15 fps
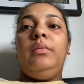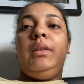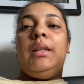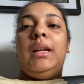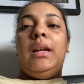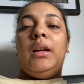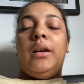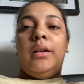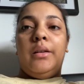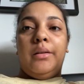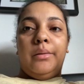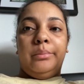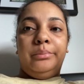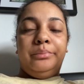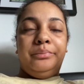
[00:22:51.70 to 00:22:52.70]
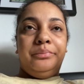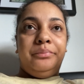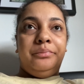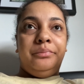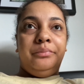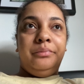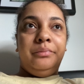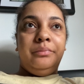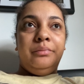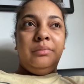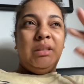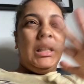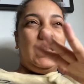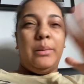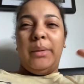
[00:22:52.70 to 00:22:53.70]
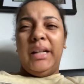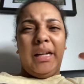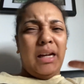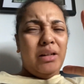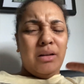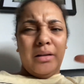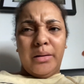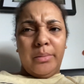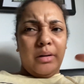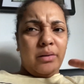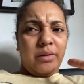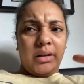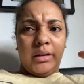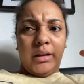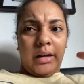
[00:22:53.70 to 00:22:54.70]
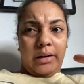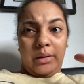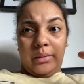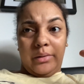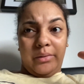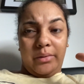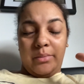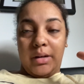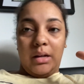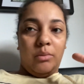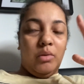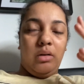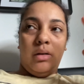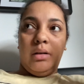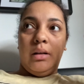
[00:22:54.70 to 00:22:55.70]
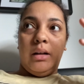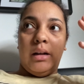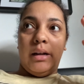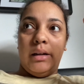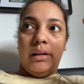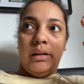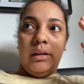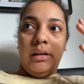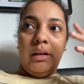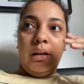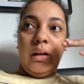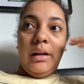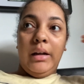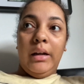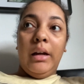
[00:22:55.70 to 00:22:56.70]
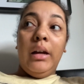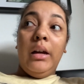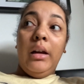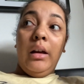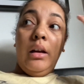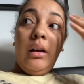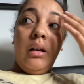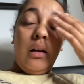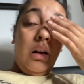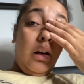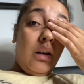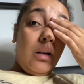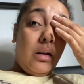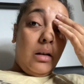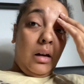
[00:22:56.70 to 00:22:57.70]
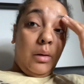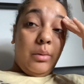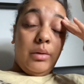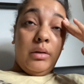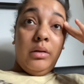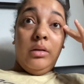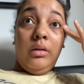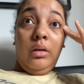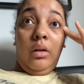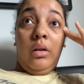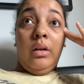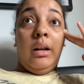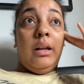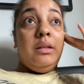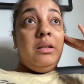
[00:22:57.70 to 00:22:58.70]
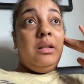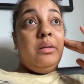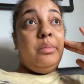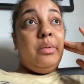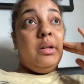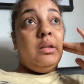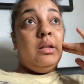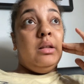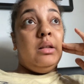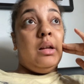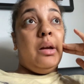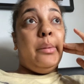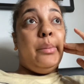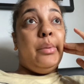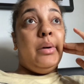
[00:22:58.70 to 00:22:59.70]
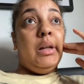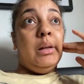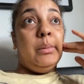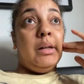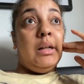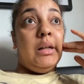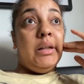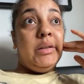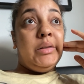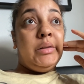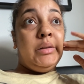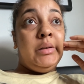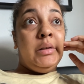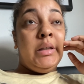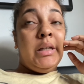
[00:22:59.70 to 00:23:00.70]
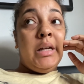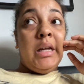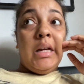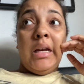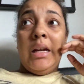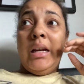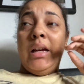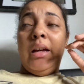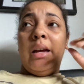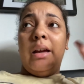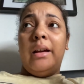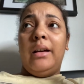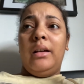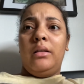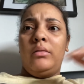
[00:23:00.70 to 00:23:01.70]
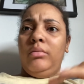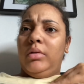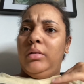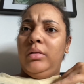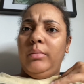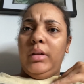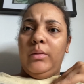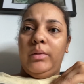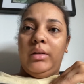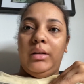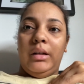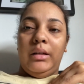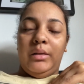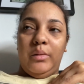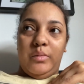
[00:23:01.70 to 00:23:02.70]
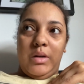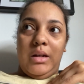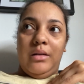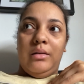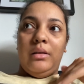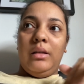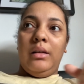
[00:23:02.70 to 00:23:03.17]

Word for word: the uh, the is a bit of a scary one for me. I'm not gonna lie. Uh, I was on antidepressants at a point in my life. Oh God, not me. was starting to wheeze,